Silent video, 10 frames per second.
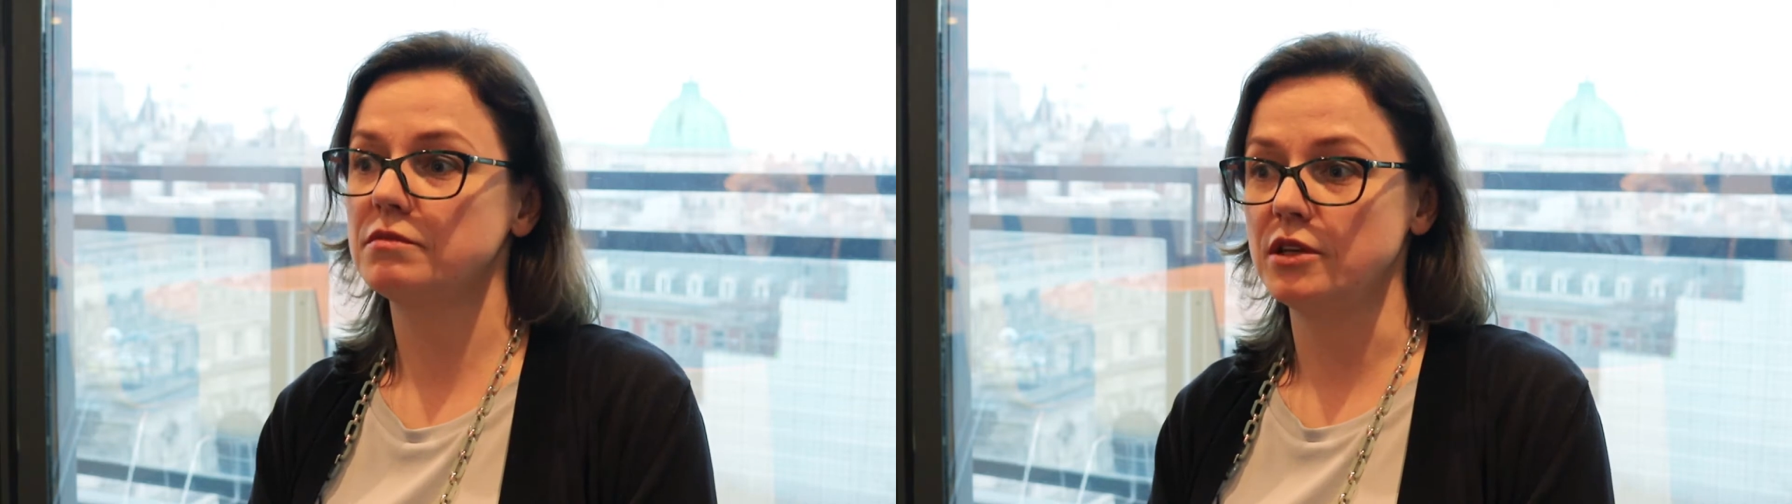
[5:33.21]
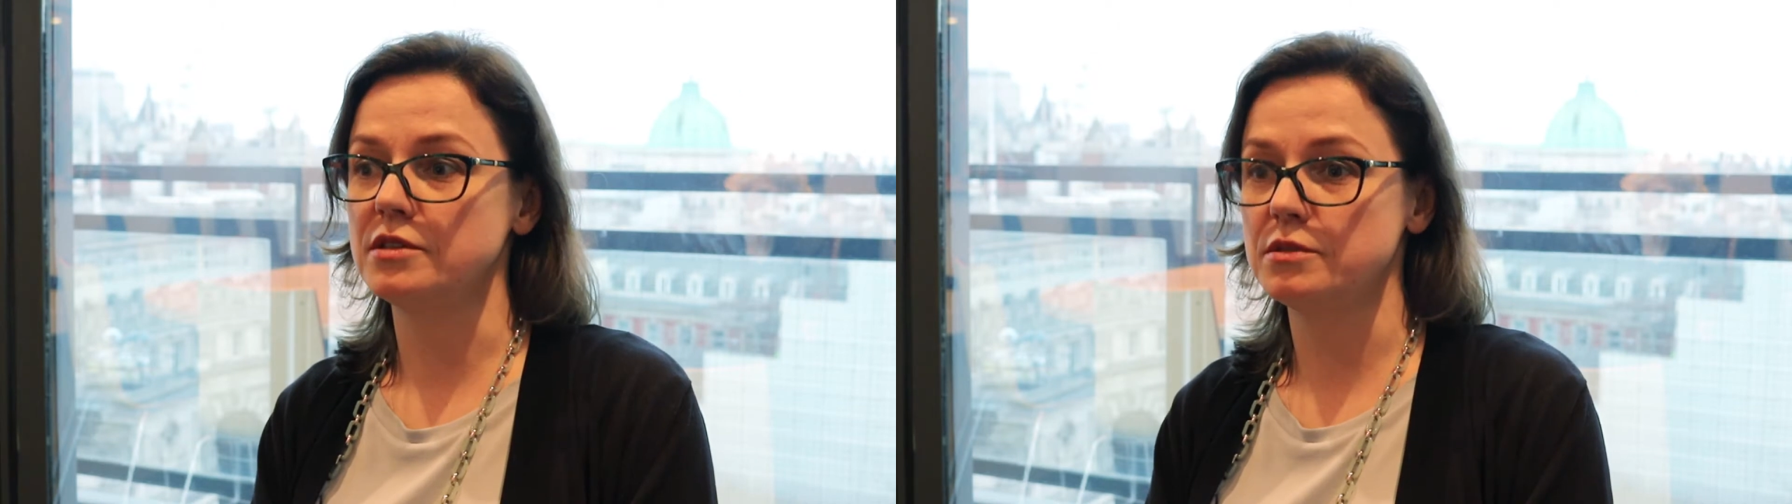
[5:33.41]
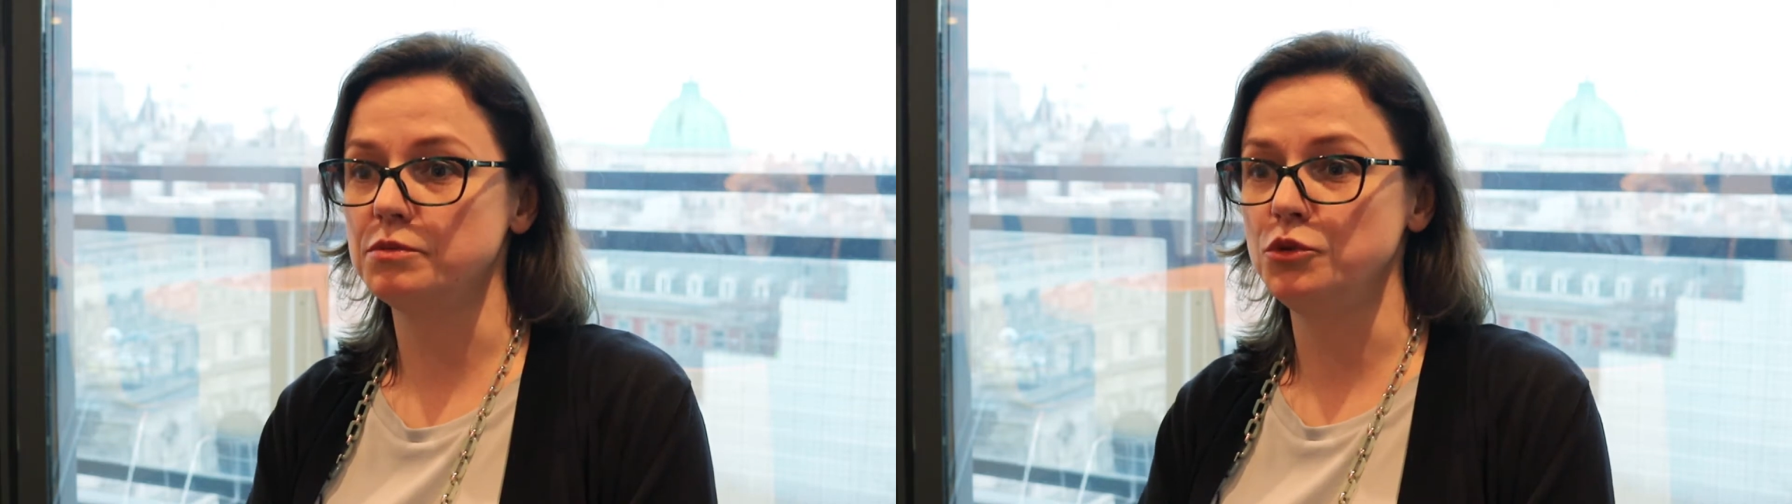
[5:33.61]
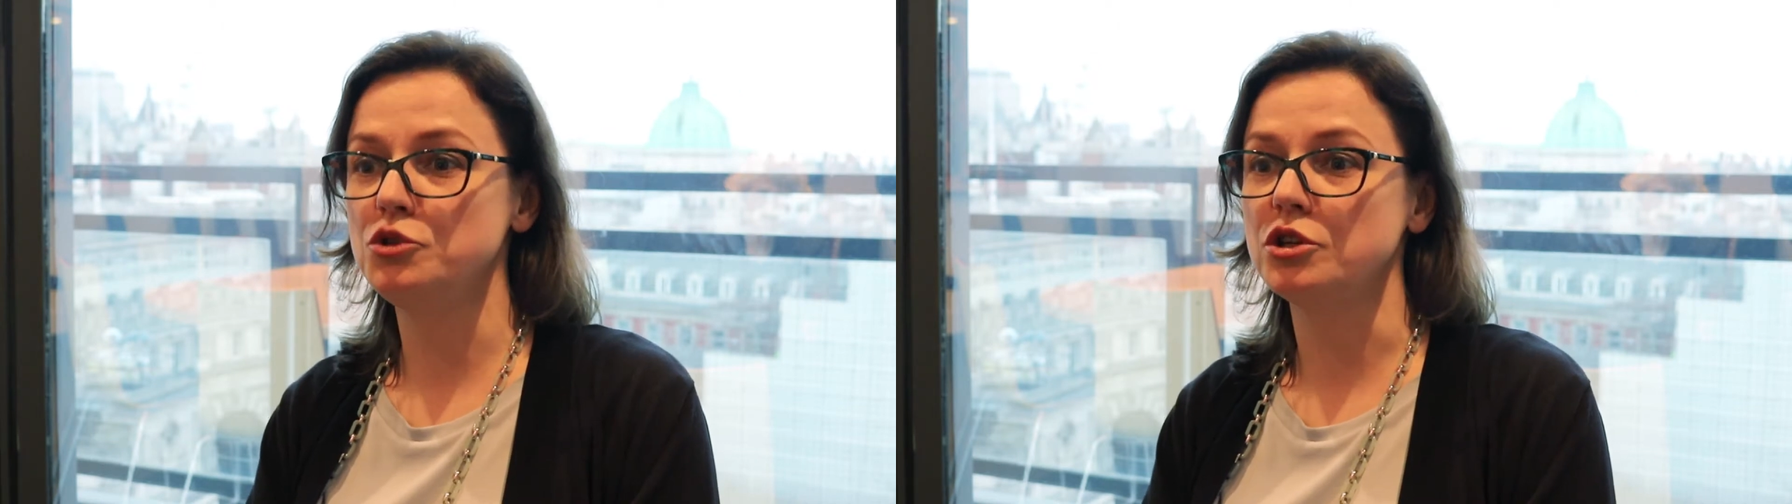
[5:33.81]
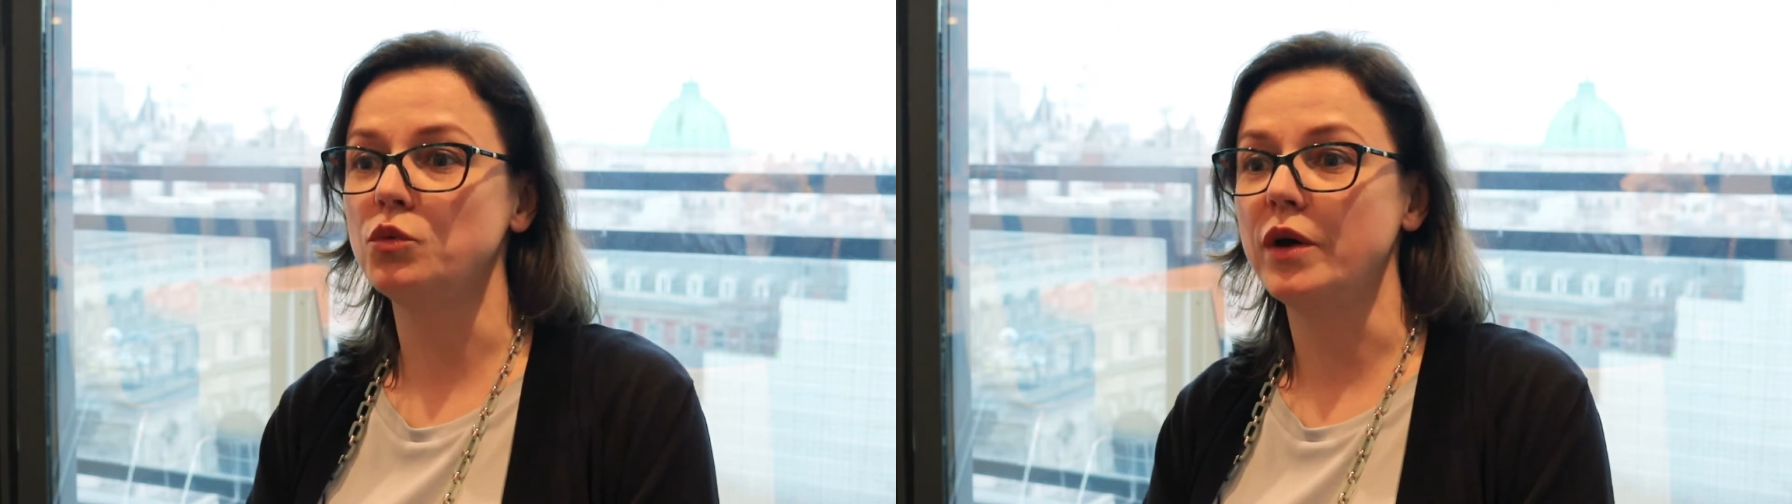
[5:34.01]
it's
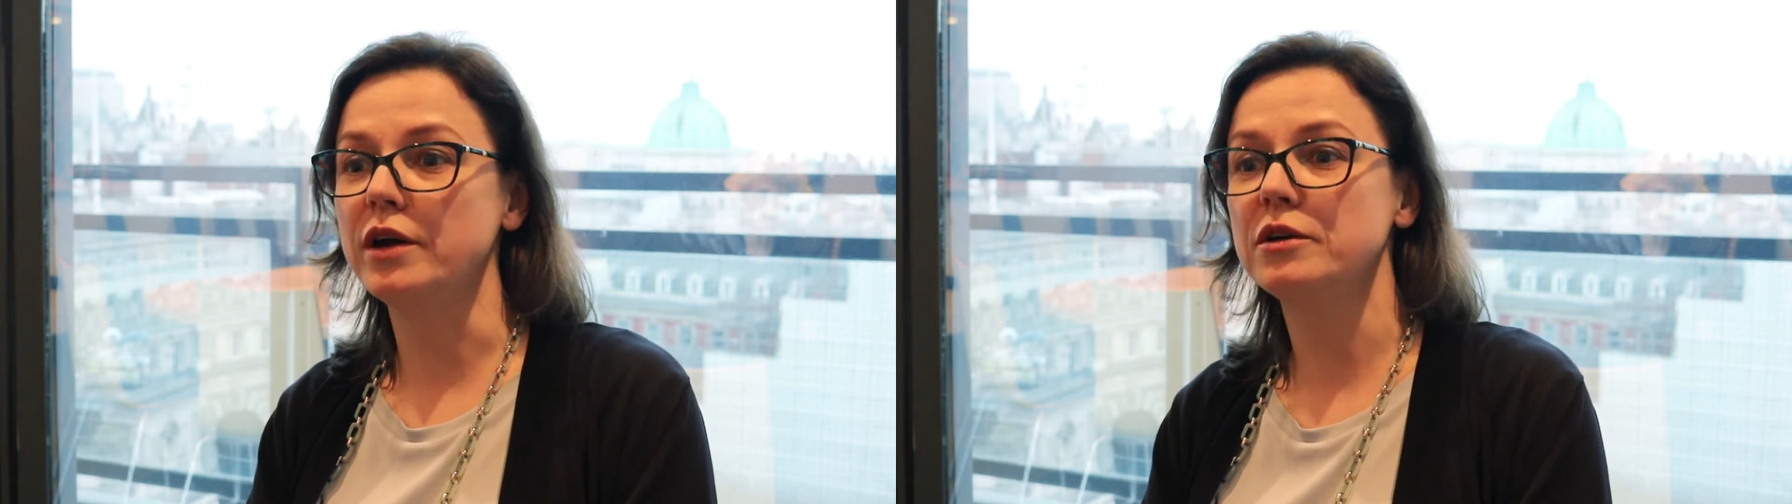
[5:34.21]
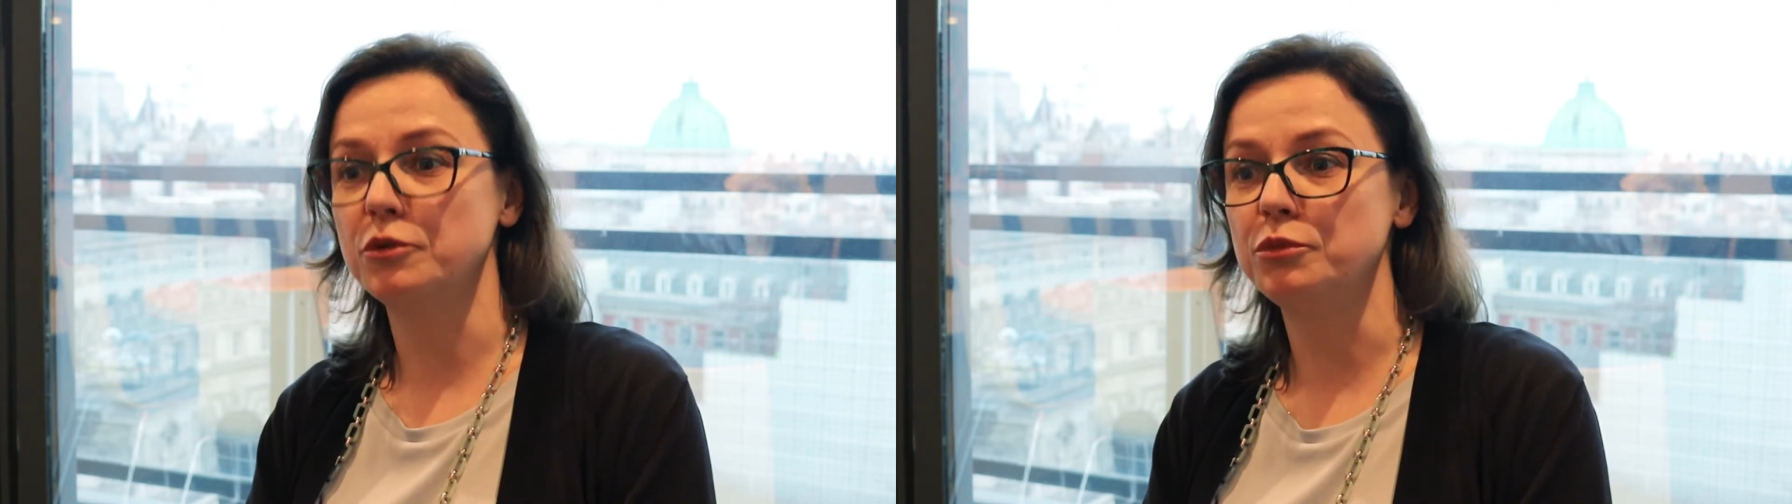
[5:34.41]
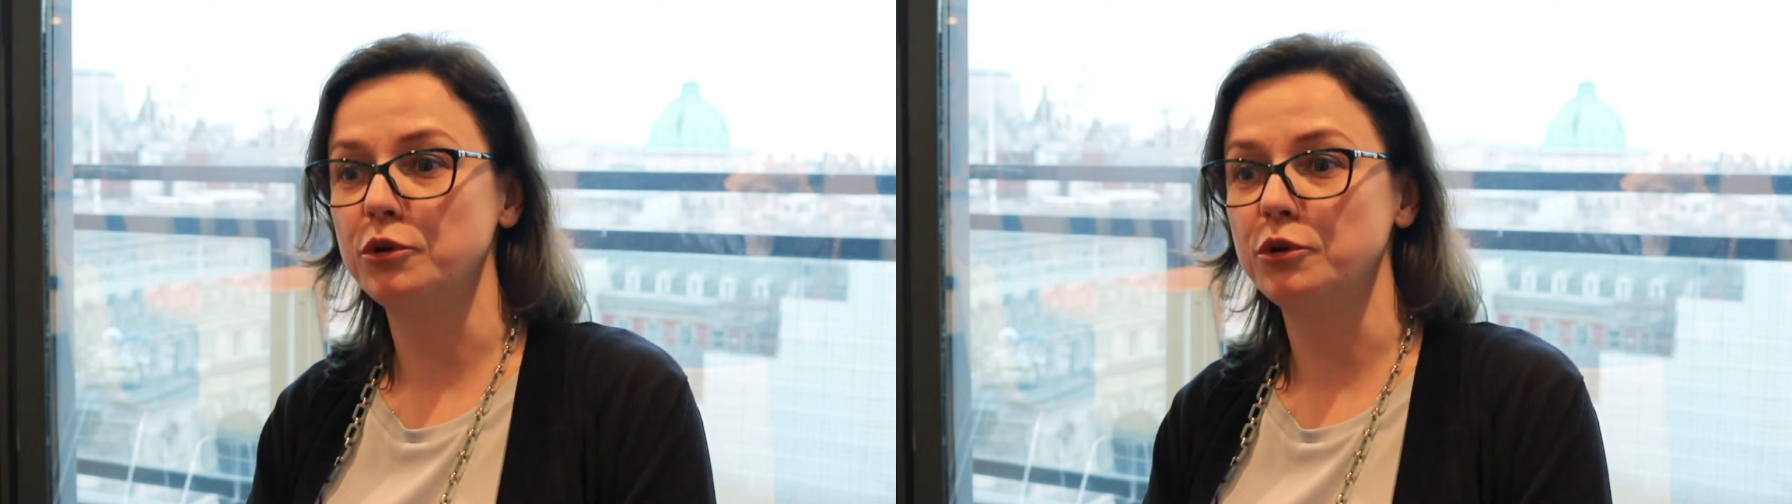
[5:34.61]
mutual work on